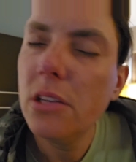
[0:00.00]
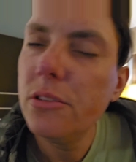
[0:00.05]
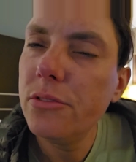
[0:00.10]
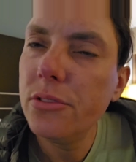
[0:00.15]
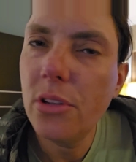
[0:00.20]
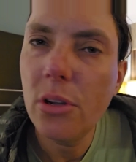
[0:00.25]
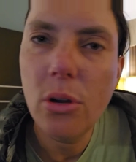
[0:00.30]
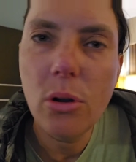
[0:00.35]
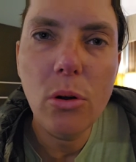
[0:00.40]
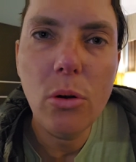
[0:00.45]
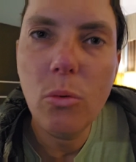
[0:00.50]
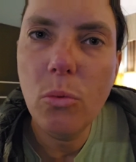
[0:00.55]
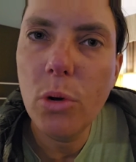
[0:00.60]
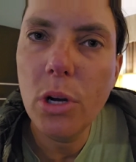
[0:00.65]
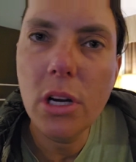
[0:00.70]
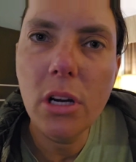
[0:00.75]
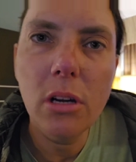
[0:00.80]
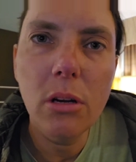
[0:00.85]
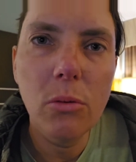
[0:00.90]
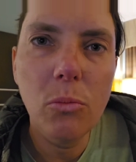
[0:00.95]
so
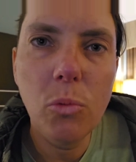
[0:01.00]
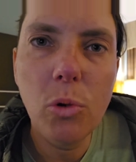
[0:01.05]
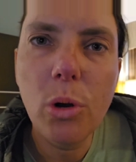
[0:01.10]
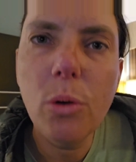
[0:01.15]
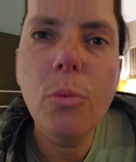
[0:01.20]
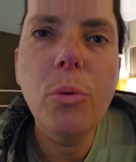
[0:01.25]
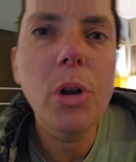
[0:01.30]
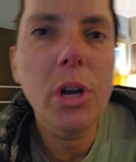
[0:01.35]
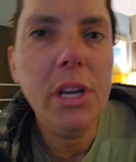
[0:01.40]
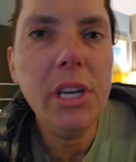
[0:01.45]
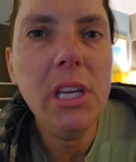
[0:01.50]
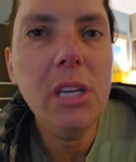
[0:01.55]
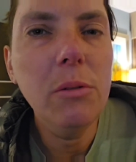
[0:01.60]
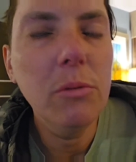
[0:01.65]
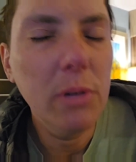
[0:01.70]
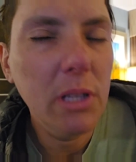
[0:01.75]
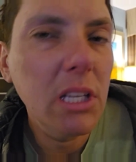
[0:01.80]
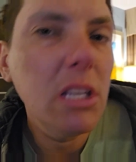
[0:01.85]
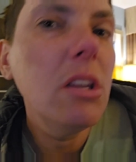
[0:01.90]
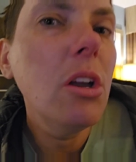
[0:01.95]
we're we're
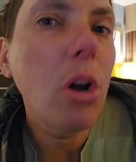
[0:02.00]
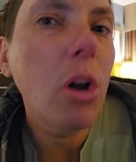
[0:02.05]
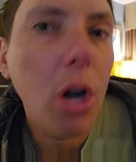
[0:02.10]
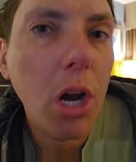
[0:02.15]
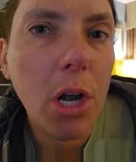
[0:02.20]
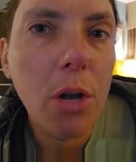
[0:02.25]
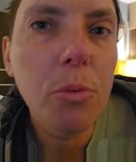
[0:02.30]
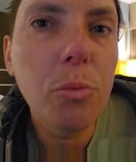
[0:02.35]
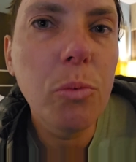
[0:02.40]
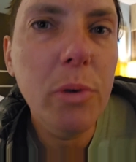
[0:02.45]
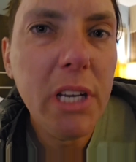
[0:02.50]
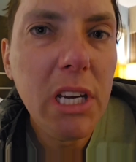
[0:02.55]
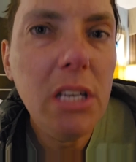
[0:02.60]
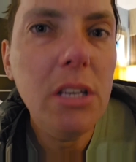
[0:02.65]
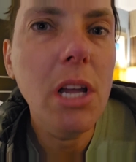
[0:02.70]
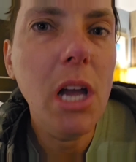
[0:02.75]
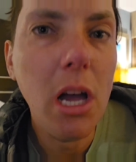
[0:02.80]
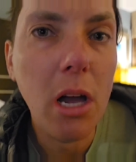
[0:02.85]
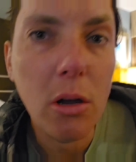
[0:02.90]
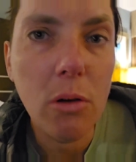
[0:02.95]
working really hard. We
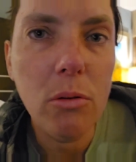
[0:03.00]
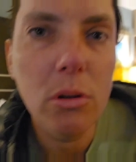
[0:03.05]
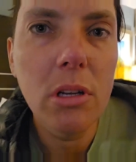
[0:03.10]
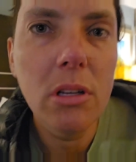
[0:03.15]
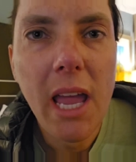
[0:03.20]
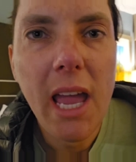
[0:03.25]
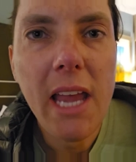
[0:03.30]
know.